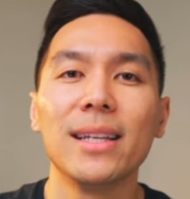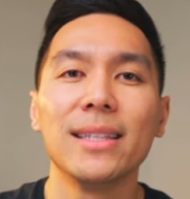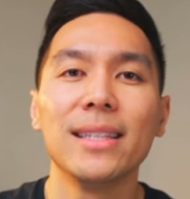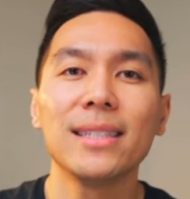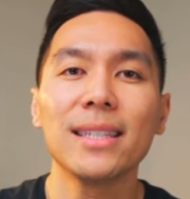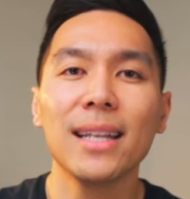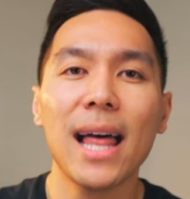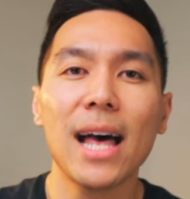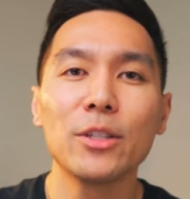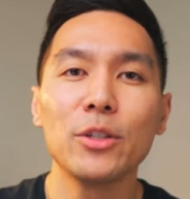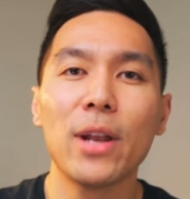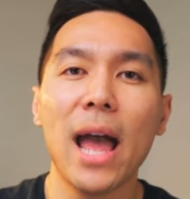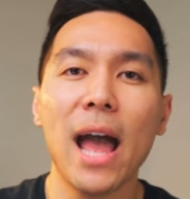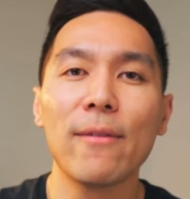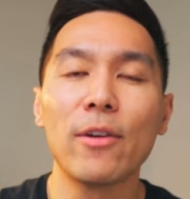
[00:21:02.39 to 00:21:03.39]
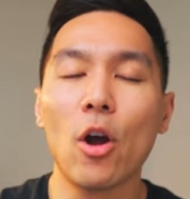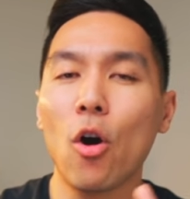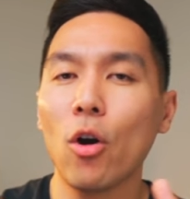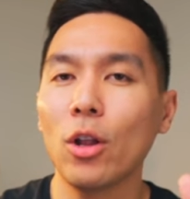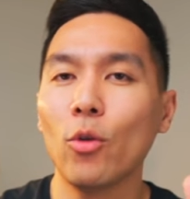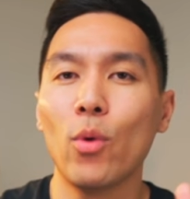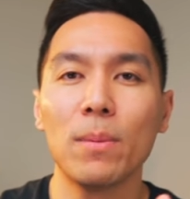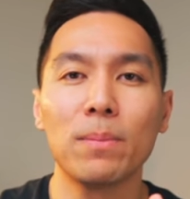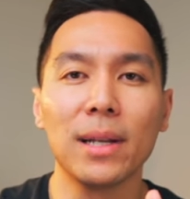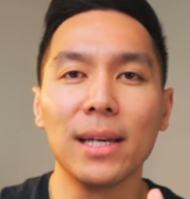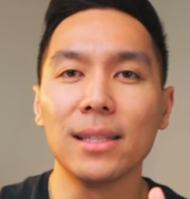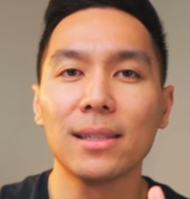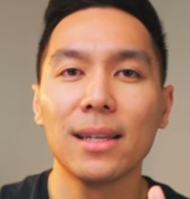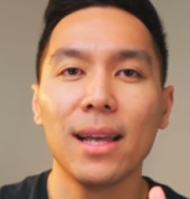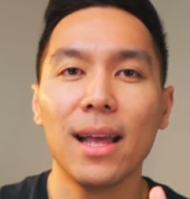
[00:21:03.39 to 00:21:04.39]
this allows you to have it all in one
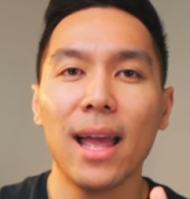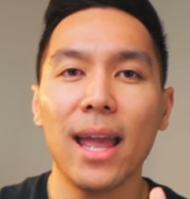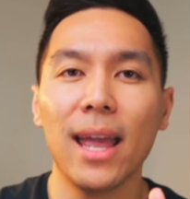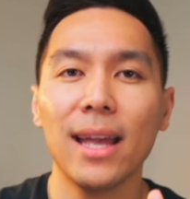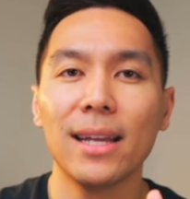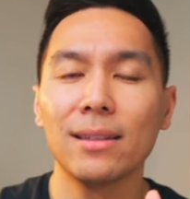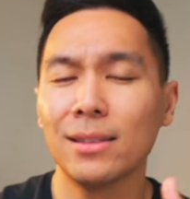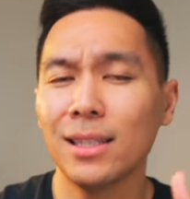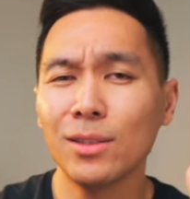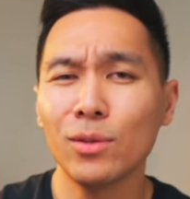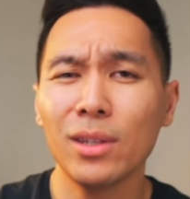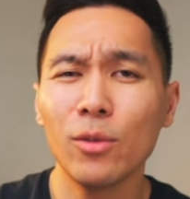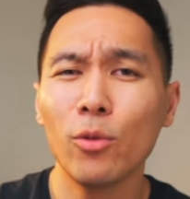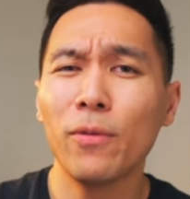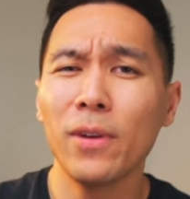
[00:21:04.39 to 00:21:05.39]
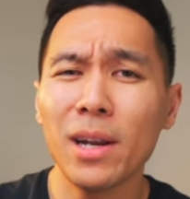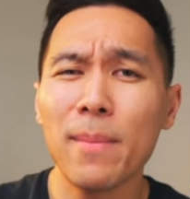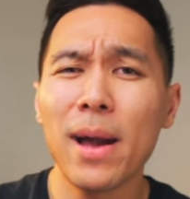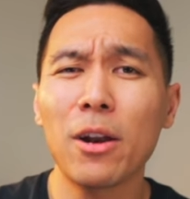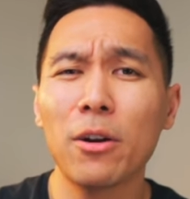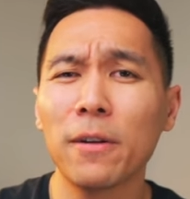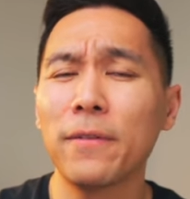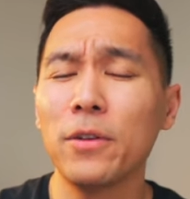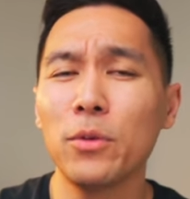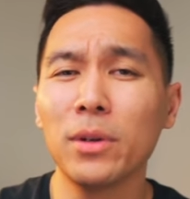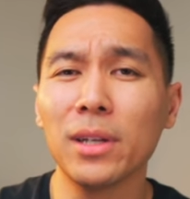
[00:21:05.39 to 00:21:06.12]
place and just within a matter of a few